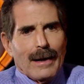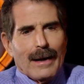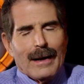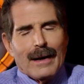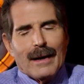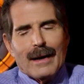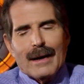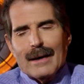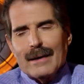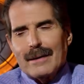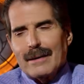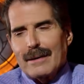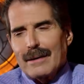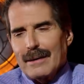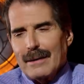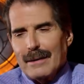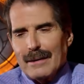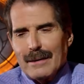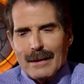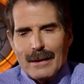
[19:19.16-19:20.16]
And
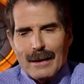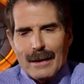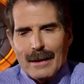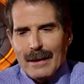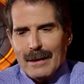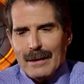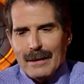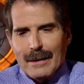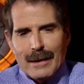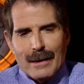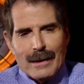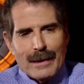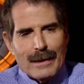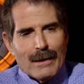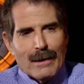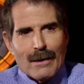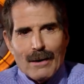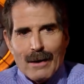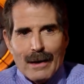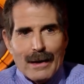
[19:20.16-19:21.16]
I, I,
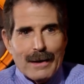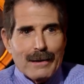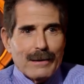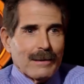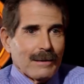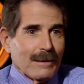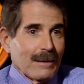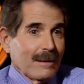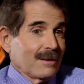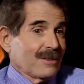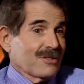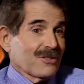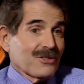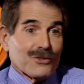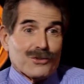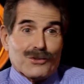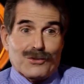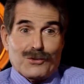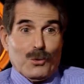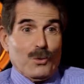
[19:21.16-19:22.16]
I
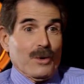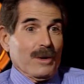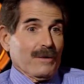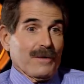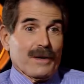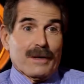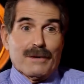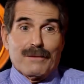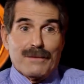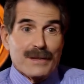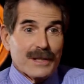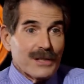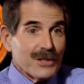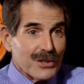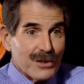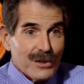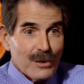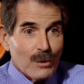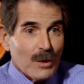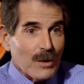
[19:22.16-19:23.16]
sort of
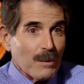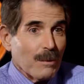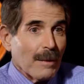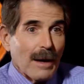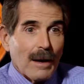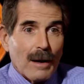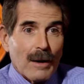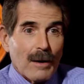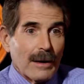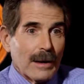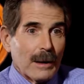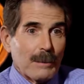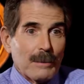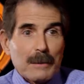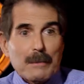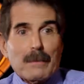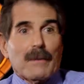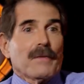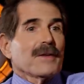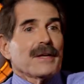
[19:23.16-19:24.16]
convince her with my
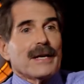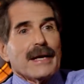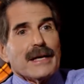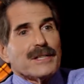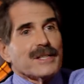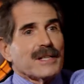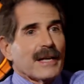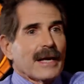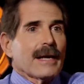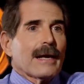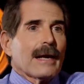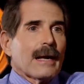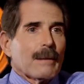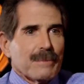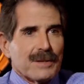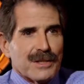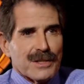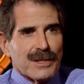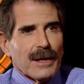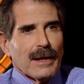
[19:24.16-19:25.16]
argument, but the next day it
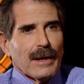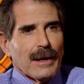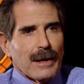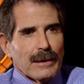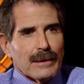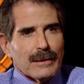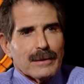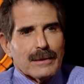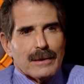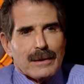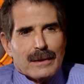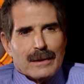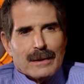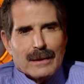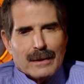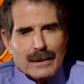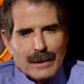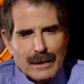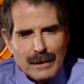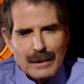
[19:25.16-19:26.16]
happens again. It's
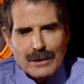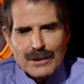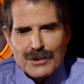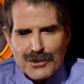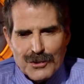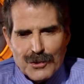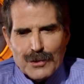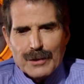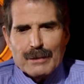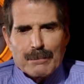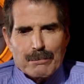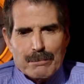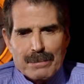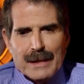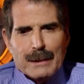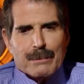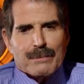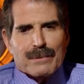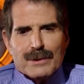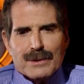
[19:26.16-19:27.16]
in certain
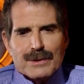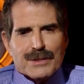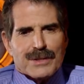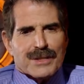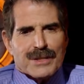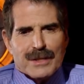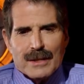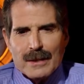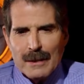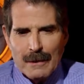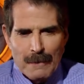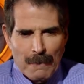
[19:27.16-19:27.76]
people's,